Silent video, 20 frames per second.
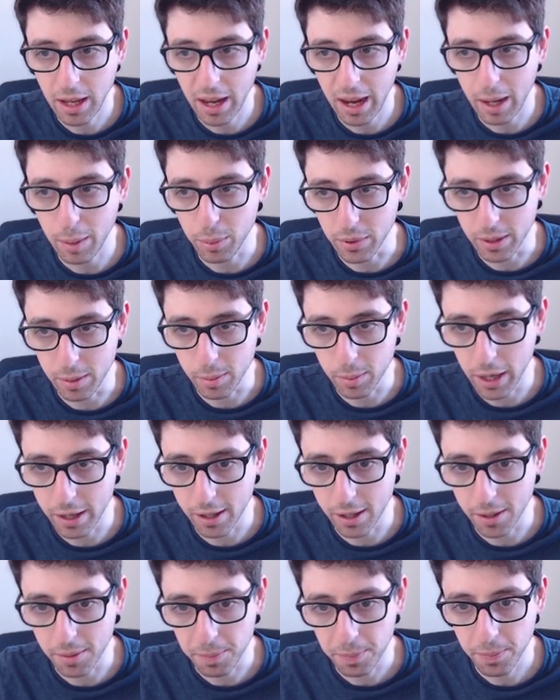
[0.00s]
happily
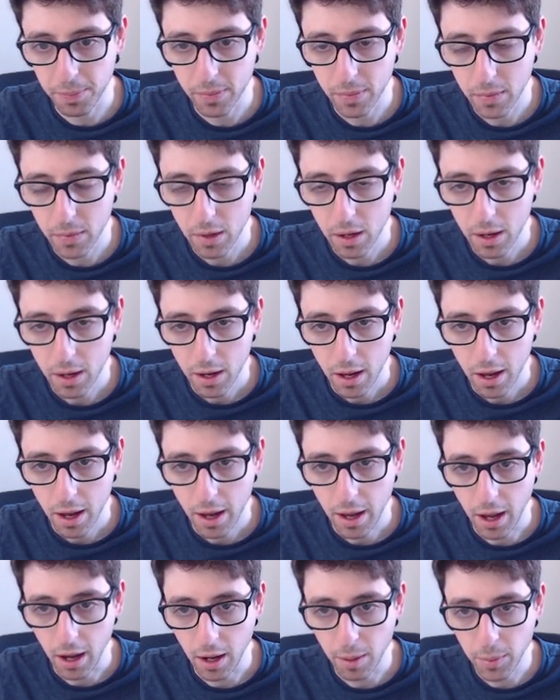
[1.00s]
better.
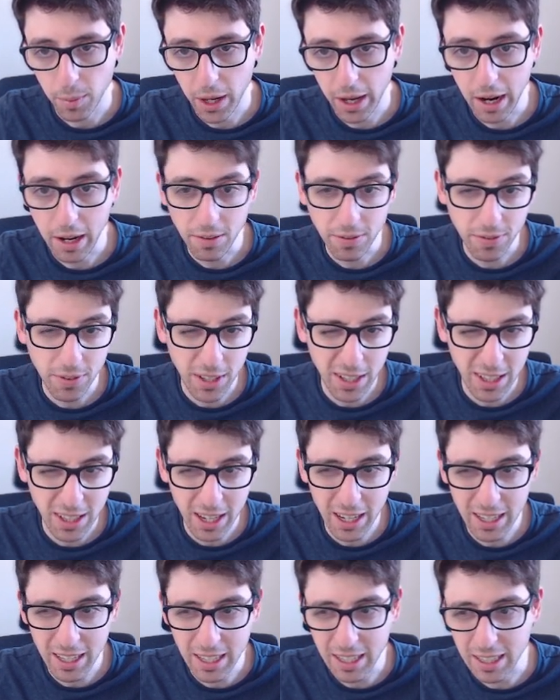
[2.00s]
And I feel
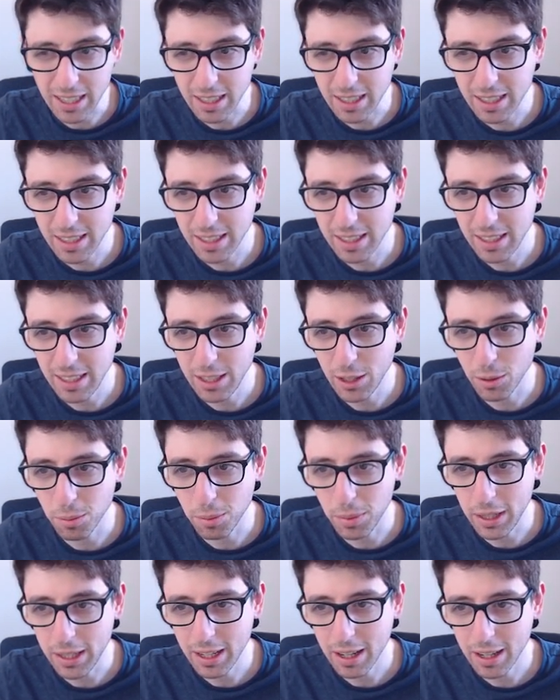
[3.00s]
like, you know,
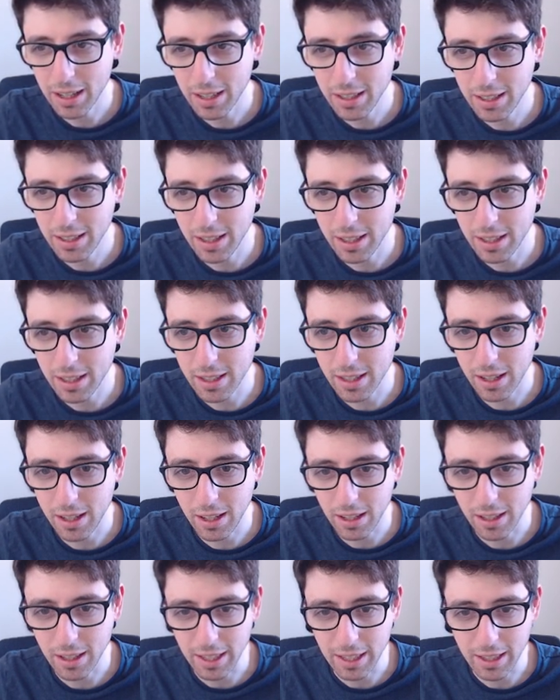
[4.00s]
because this
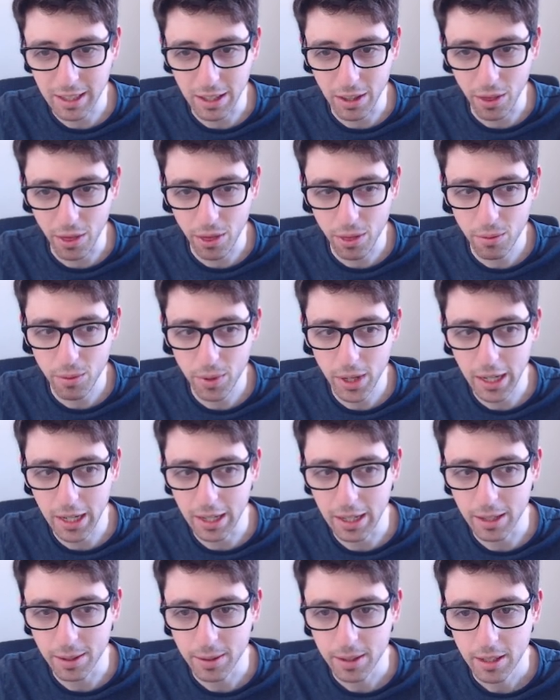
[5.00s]
line, knight
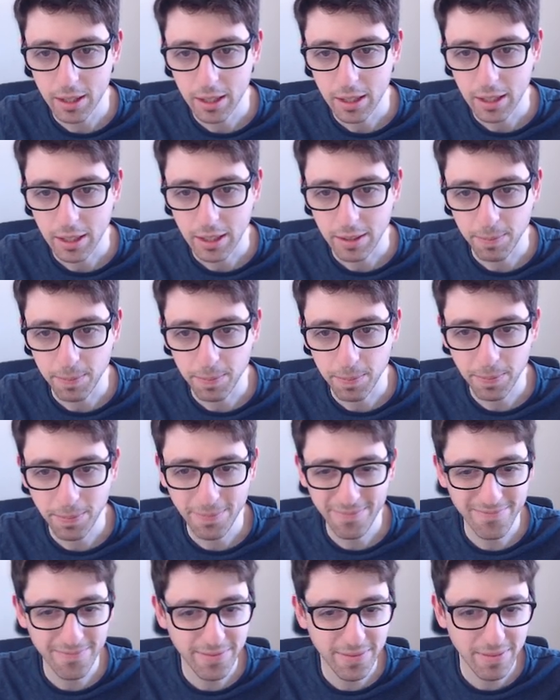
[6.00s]
c3,
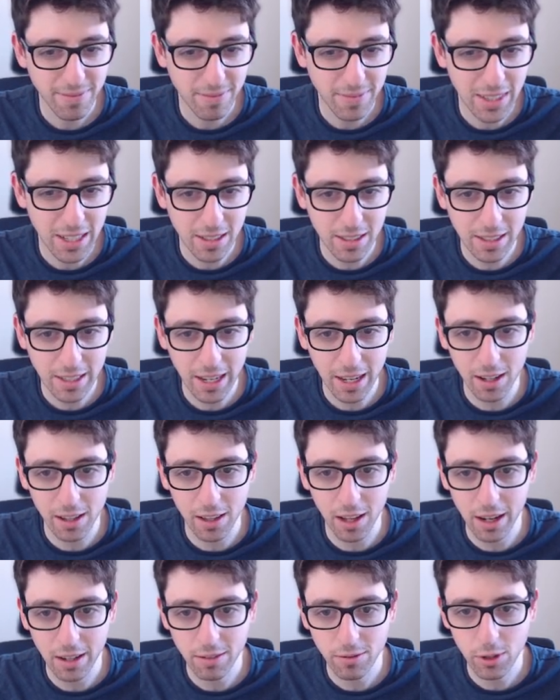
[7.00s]
doesn't get
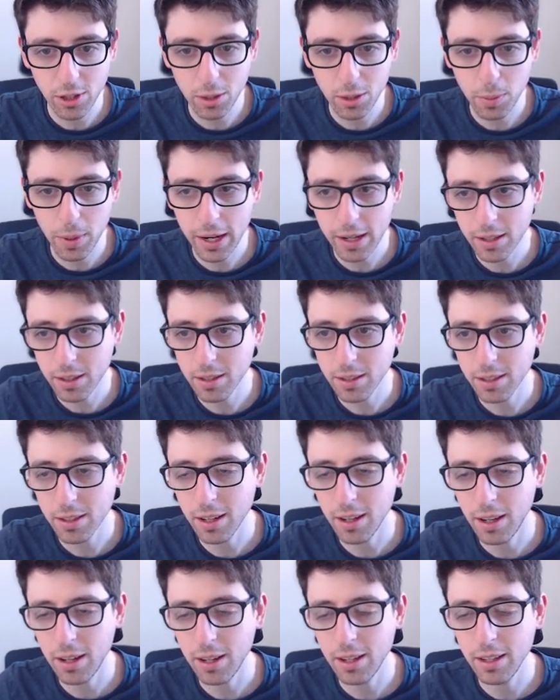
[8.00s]
a lot of respect